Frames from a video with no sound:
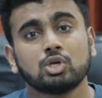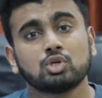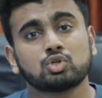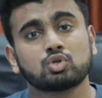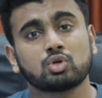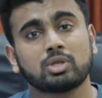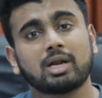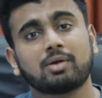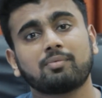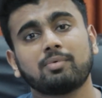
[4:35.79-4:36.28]

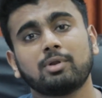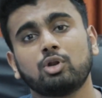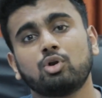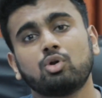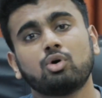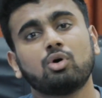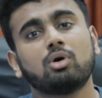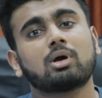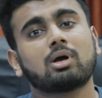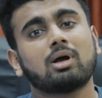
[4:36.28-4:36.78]
So that
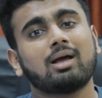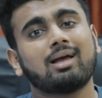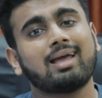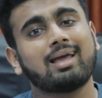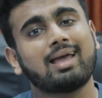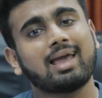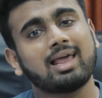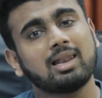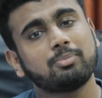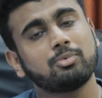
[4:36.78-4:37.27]
will
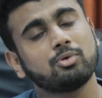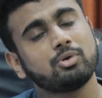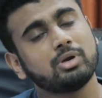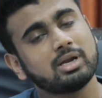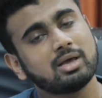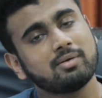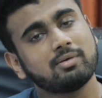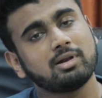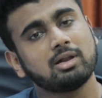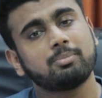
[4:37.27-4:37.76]
help you
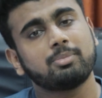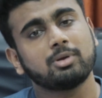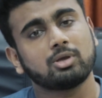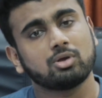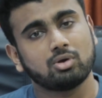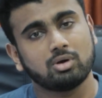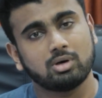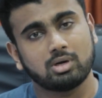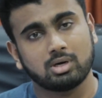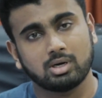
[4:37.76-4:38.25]
in developing
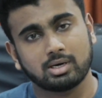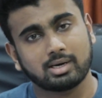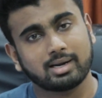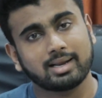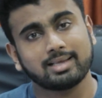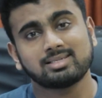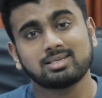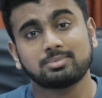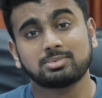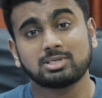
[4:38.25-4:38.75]
your
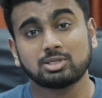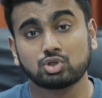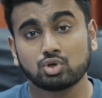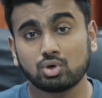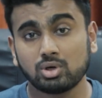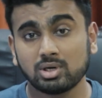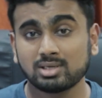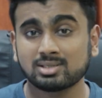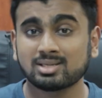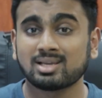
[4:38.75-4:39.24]
triceps and
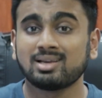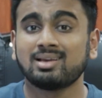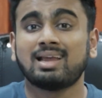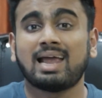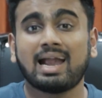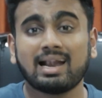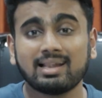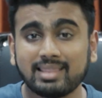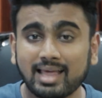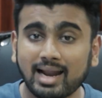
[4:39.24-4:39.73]
shoulders,
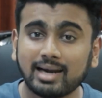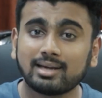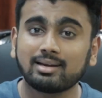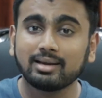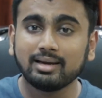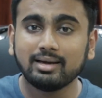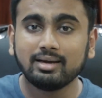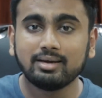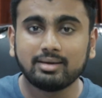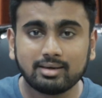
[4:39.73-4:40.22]
and that
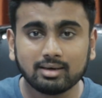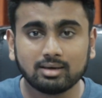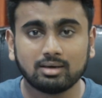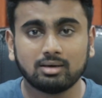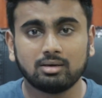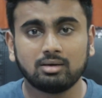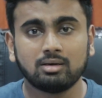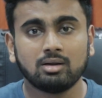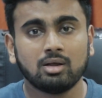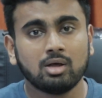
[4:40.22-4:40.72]
in
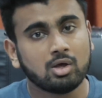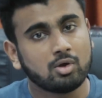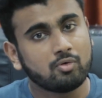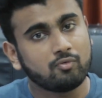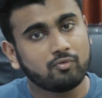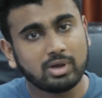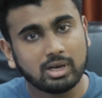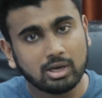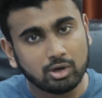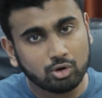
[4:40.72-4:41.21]
turn
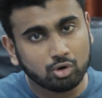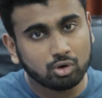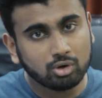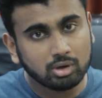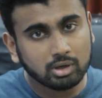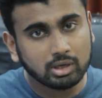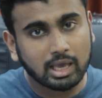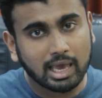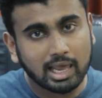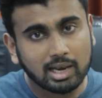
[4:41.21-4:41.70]

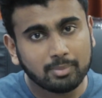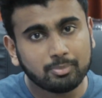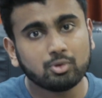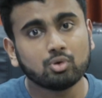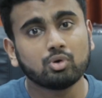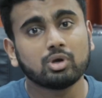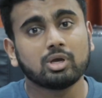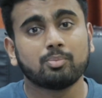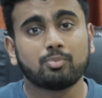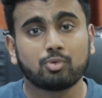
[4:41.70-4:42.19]
will help
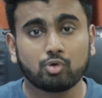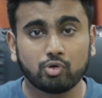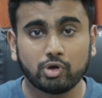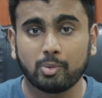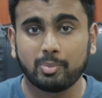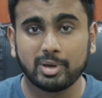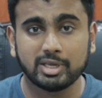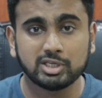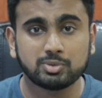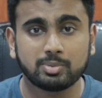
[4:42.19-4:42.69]
you improve
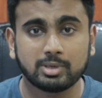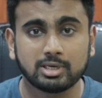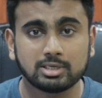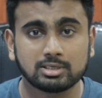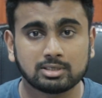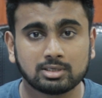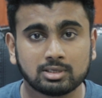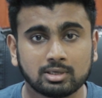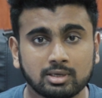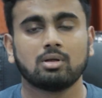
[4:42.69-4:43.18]
your bench
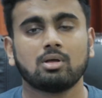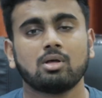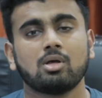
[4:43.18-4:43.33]
press.